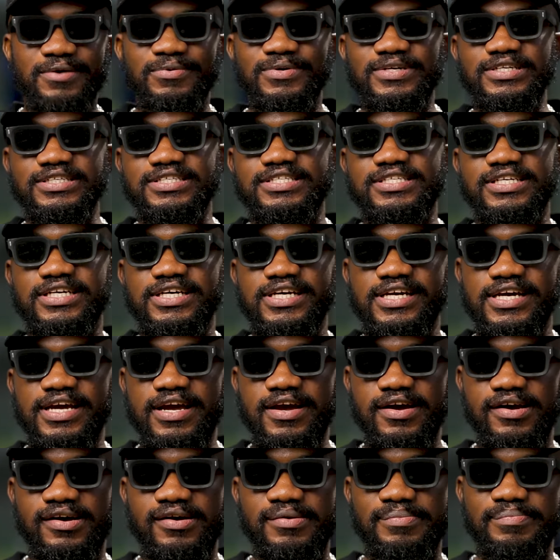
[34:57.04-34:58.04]
I want to say
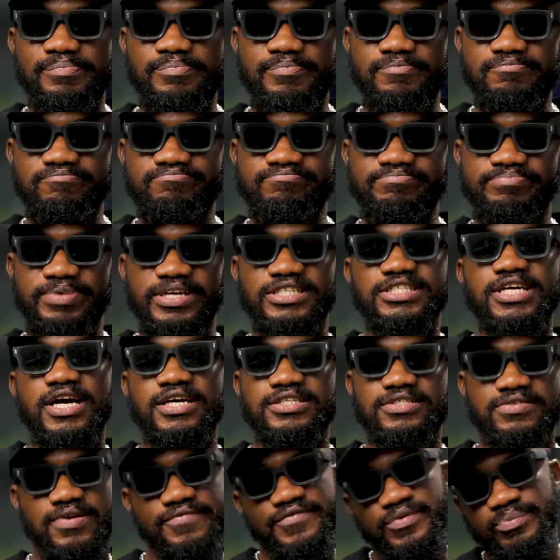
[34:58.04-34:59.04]
big shout
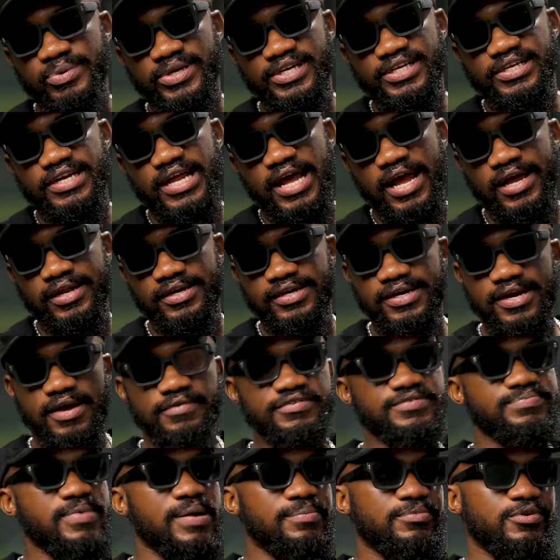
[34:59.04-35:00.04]
out to everybody that
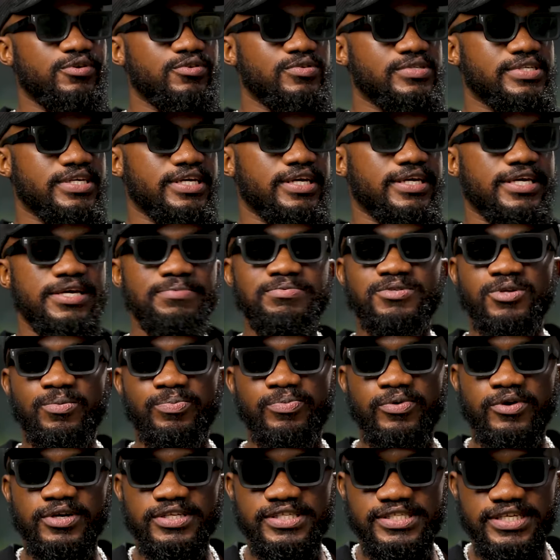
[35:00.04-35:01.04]
loves my music, keep
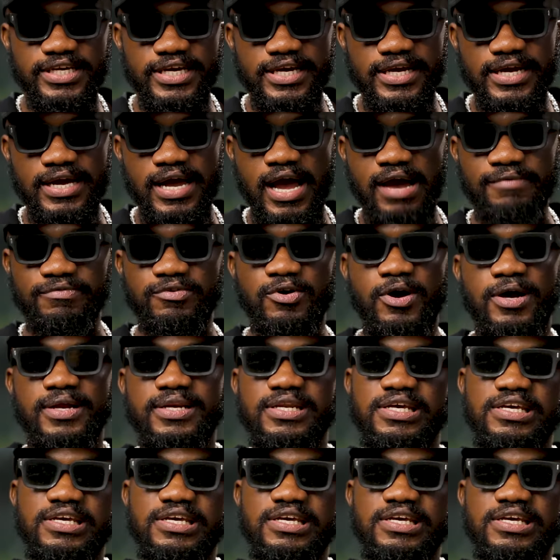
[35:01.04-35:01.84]
supporting. I've got